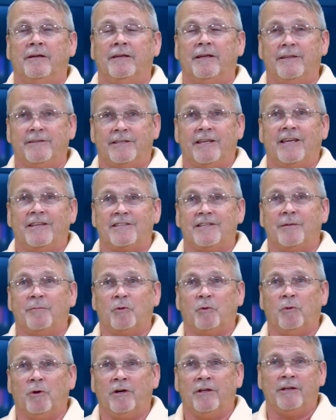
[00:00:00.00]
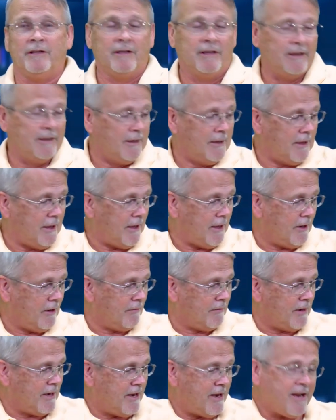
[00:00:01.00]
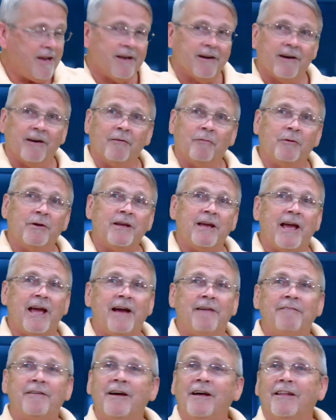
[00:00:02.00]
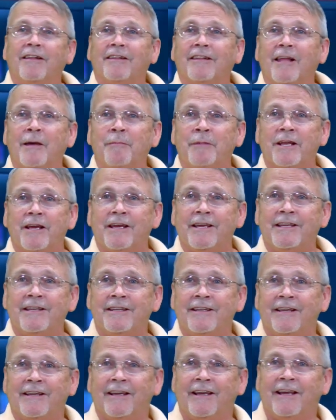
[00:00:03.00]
That's guest number 1. And over here, we have Lemonade